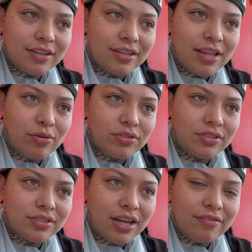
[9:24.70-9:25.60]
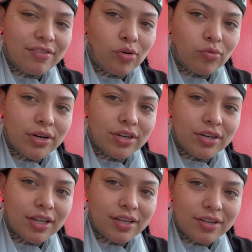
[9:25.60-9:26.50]
that was, I felt
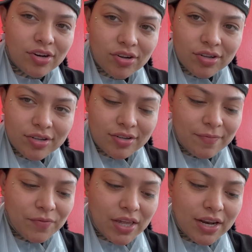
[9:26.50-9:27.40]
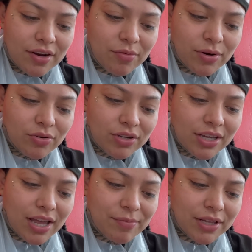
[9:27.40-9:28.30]
weird, like, you know? And everybody would
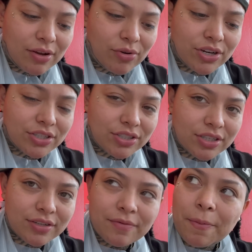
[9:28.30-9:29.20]
look at me like weird and shit.